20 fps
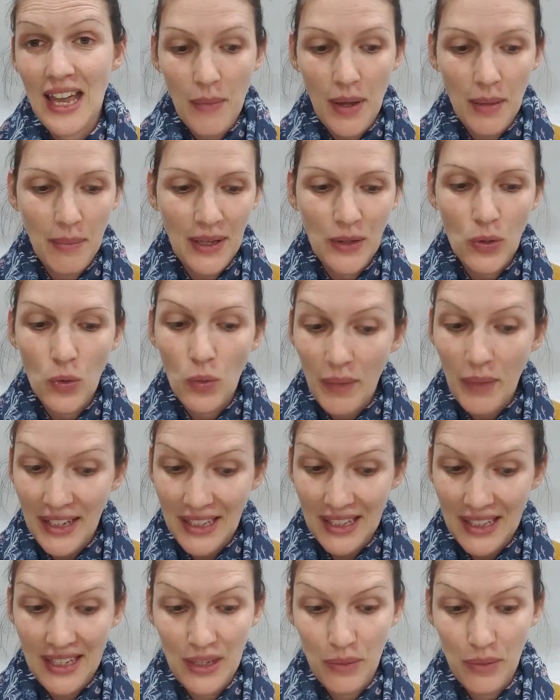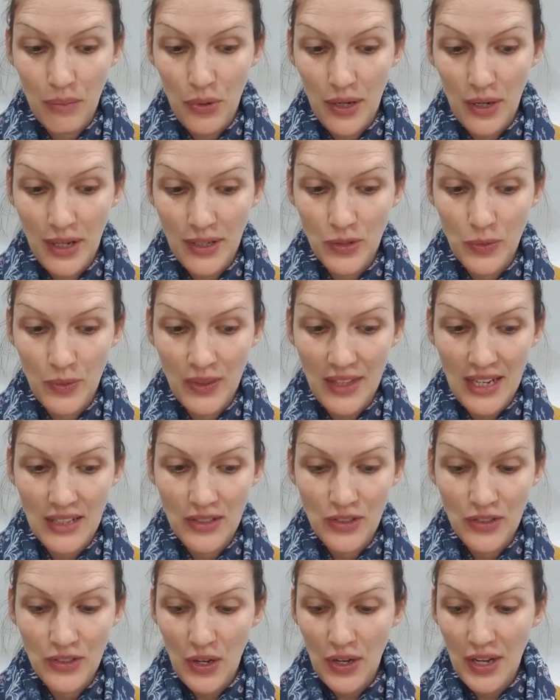I make all my cleaning products with it.
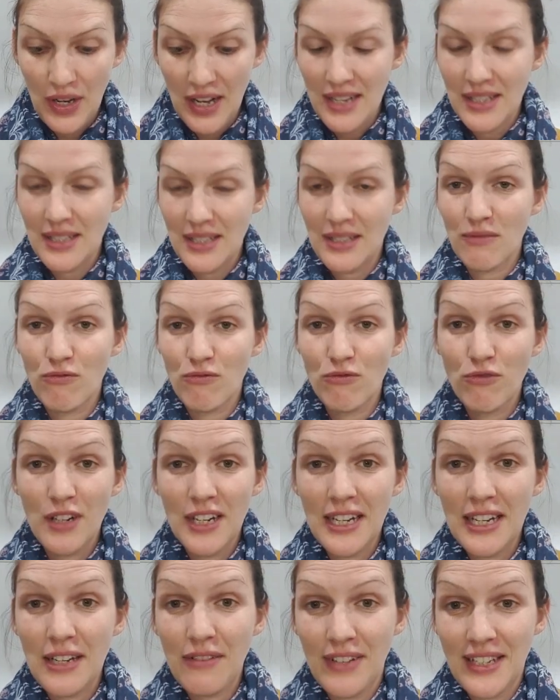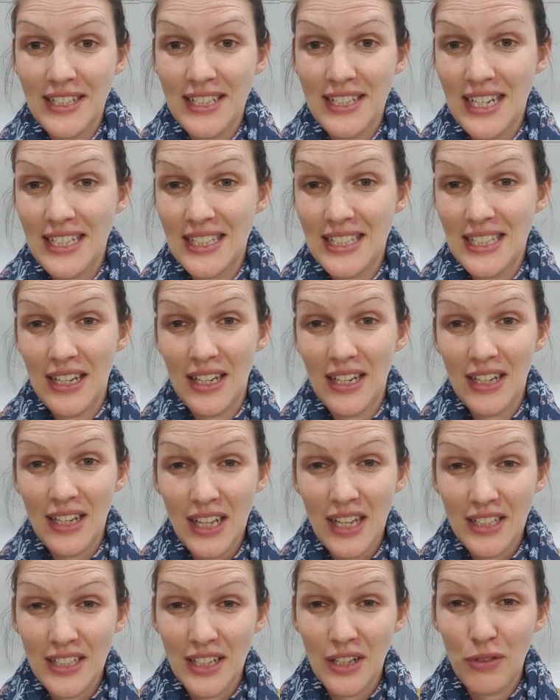So it is really fantastic at
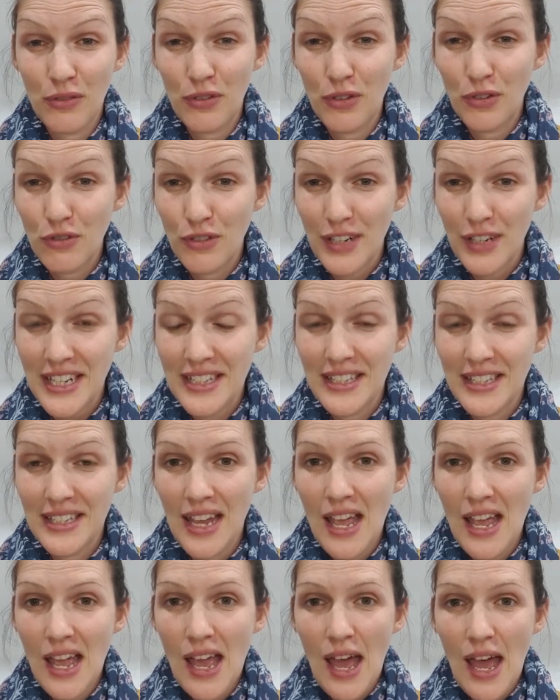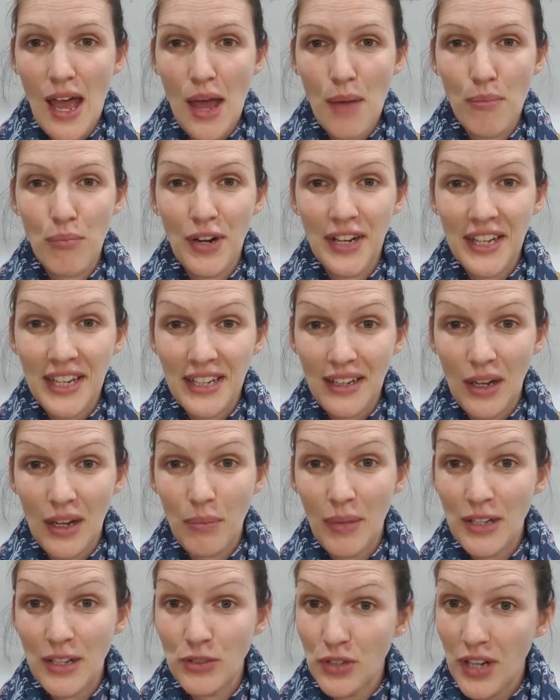cutting through grease, breaking down
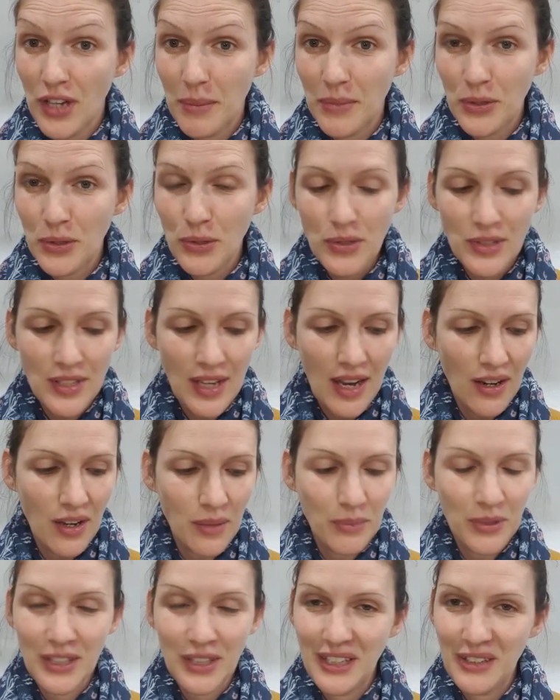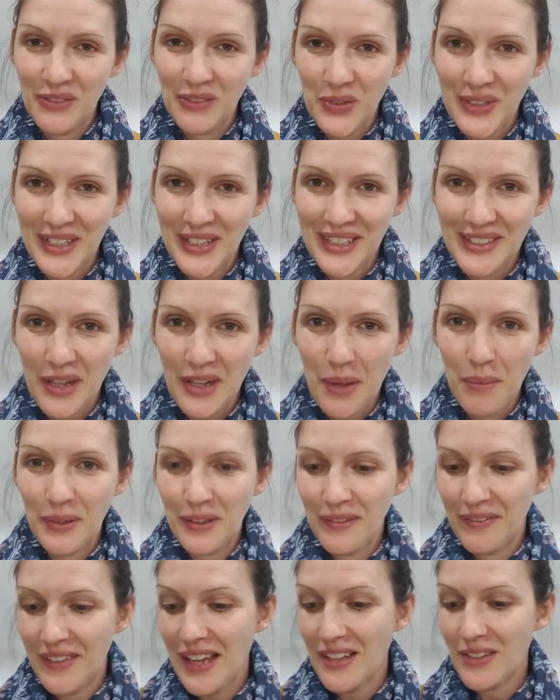petrochemicals, and I'm going to give you an example
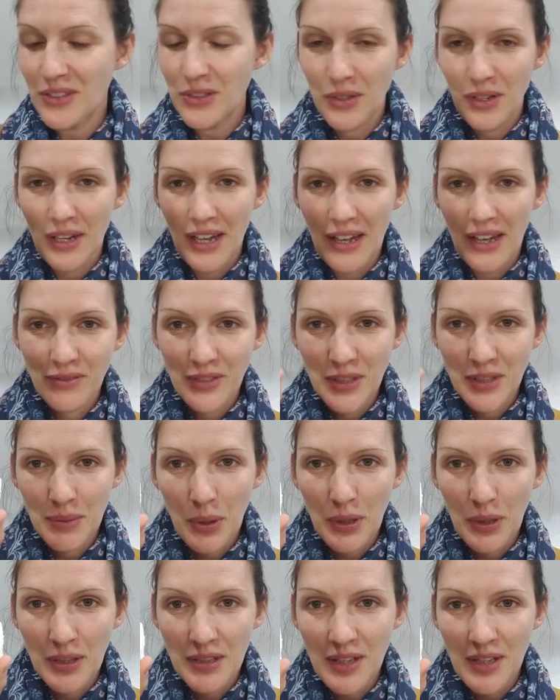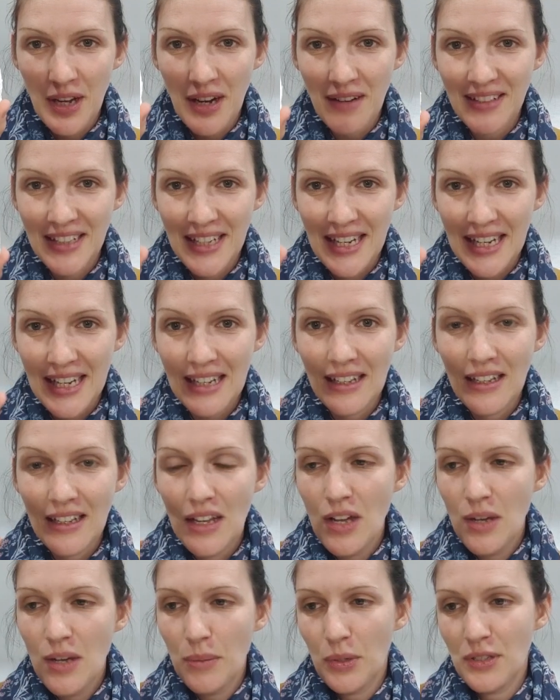of that. So I have some polystyrene here.
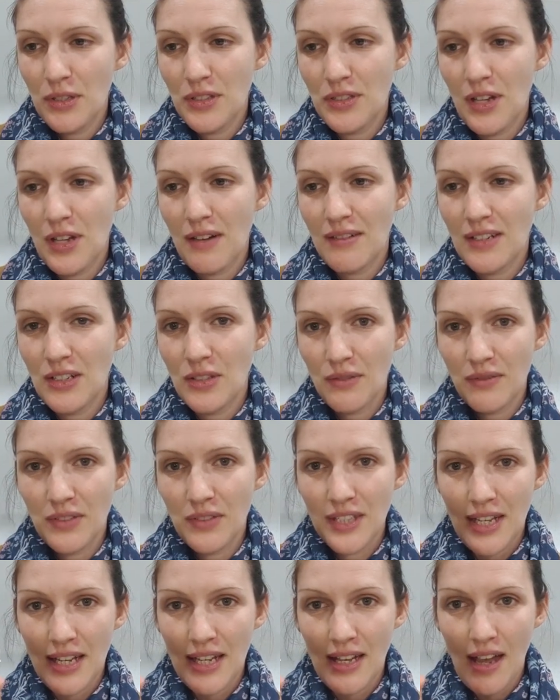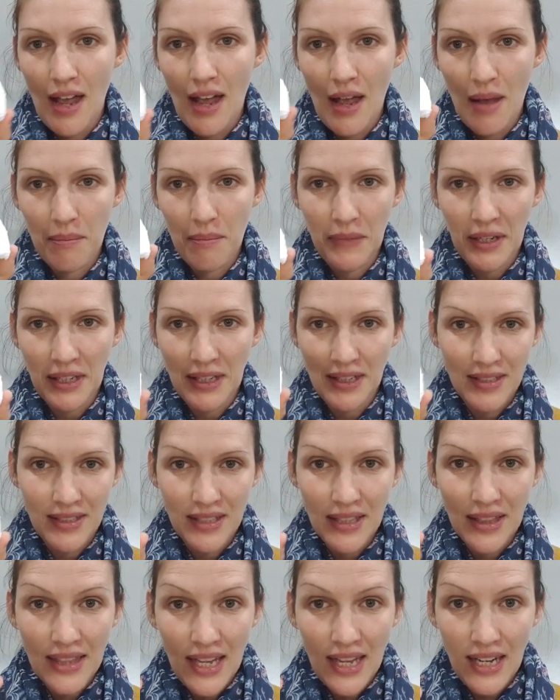Polystyrene is obviously like a
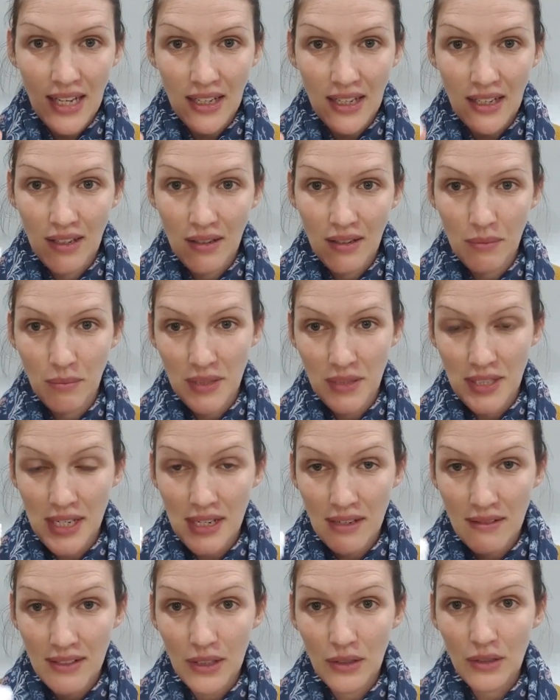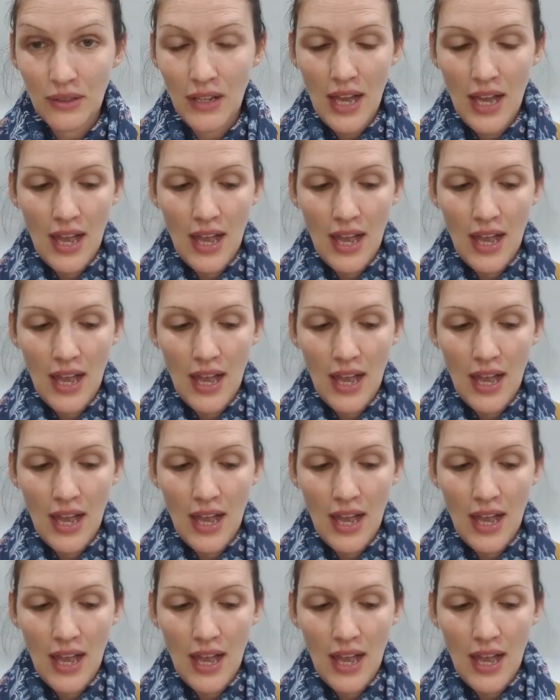synthetic material.